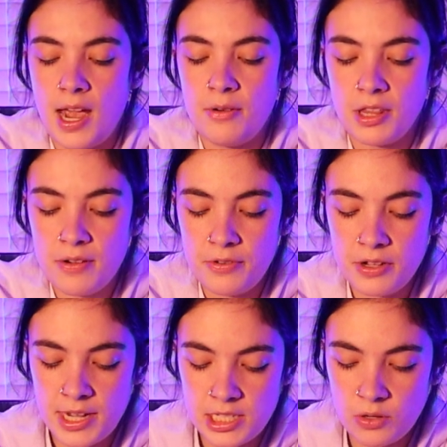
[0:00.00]
I would love for
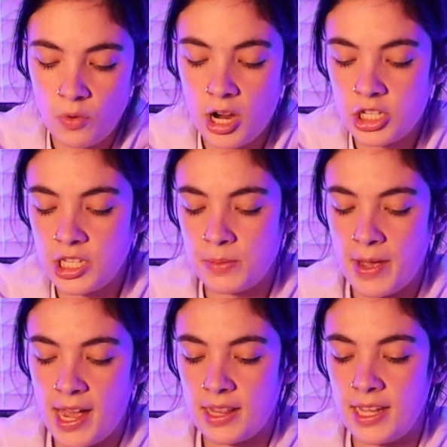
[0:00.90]
you guys to watch this
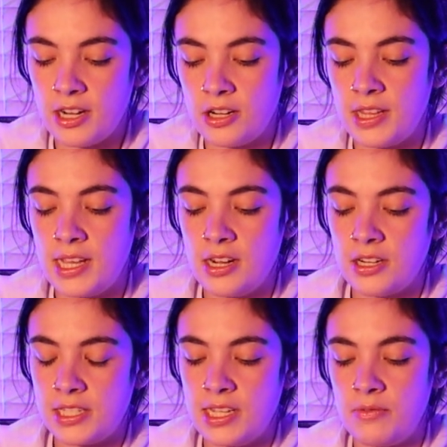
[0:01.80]
back later in the year
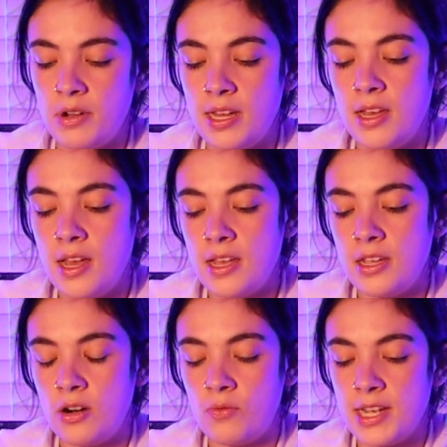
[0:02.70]
and see what,
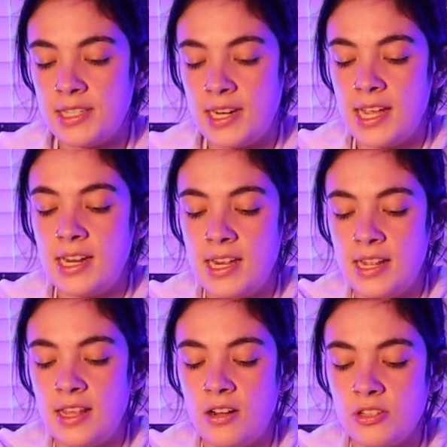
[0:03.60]

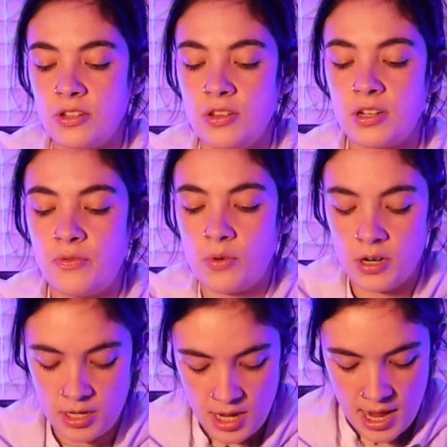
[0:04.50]
resonated, and then also look
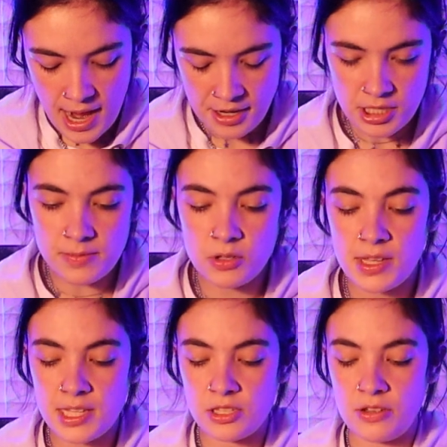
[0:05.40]
forward. I just am
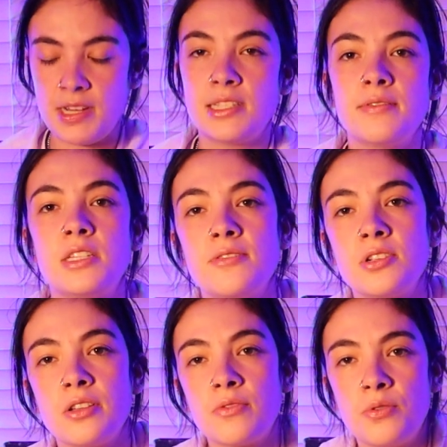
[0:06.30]
doing this so you guys have stuff
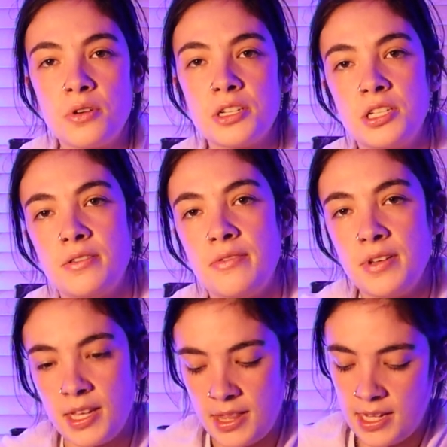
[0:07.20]
to look forward to. I
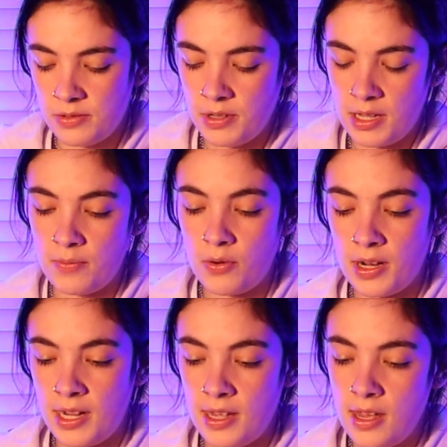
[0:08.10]
feel like that's really
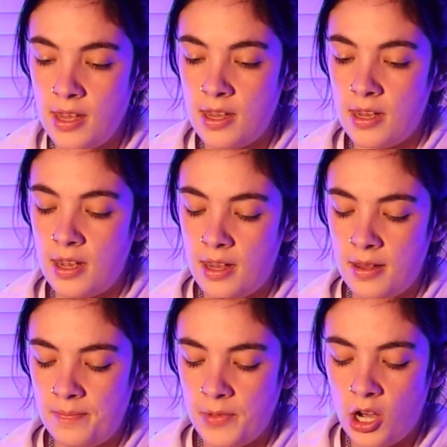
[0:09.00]
important.
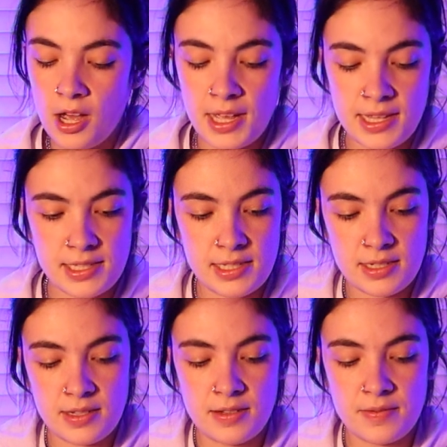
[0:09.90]

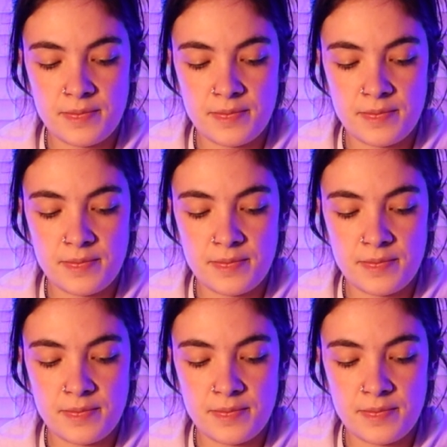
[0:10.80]
August.